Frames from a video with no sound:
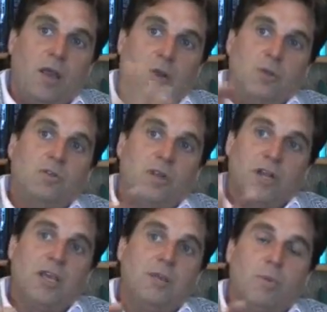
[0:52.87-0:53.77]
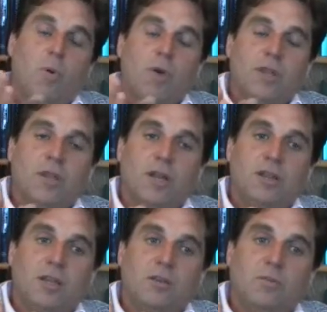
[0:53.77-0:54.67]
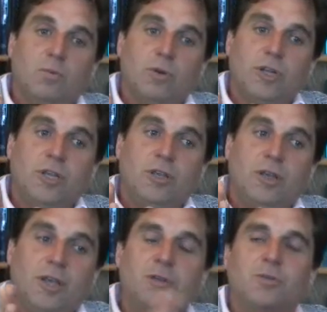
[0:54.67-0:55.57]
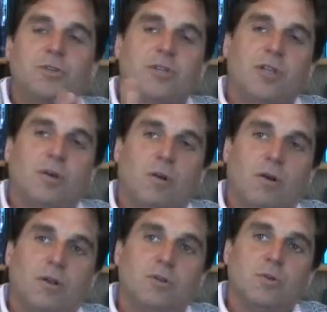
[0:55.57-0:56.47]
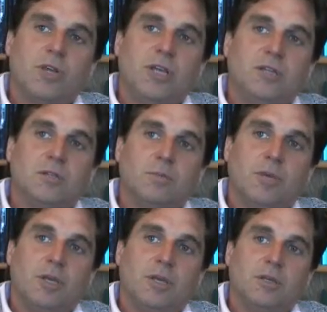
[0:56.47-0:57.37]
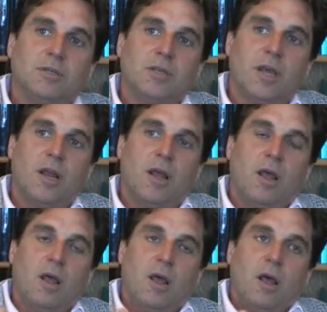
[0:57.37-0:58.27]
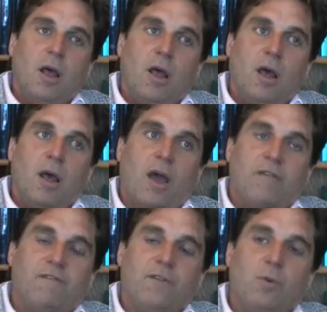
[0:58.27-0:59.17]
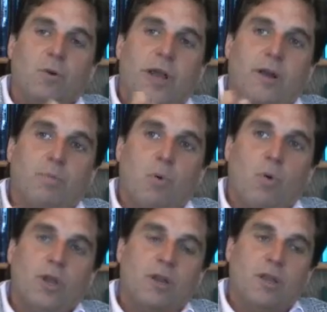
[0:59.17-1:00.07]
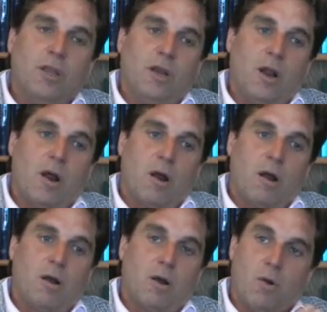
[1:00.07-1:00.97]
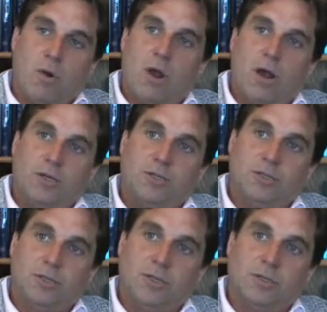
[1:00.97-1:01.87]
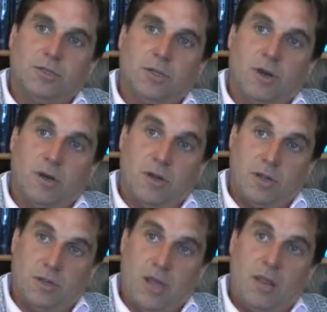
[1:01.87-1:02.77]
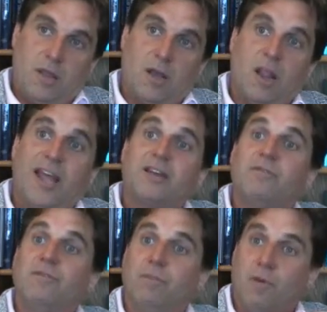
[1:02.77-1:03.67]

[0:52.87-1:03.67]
And you said a key point that I think is really interesting or intriguing to me is that I feel we're at a point in our own consciousness or in the collective